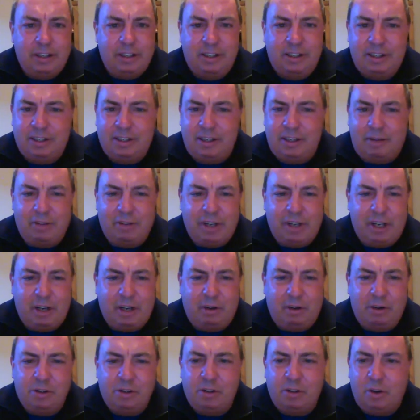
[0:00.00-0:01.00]
70
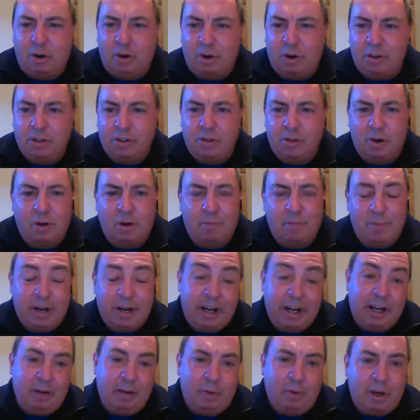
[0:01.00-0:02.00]
years ago or so.
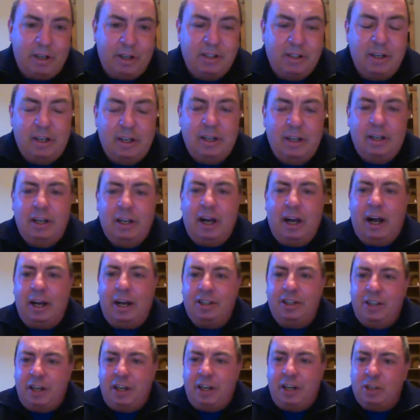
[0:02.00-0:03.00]
But anyways,
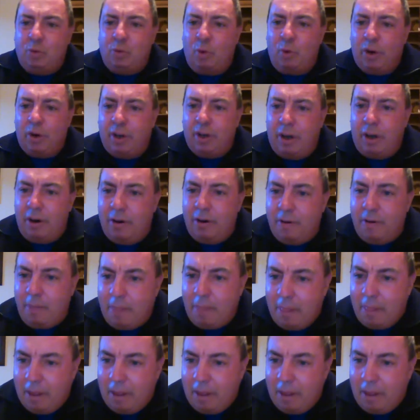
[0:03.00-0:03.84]
check his work out.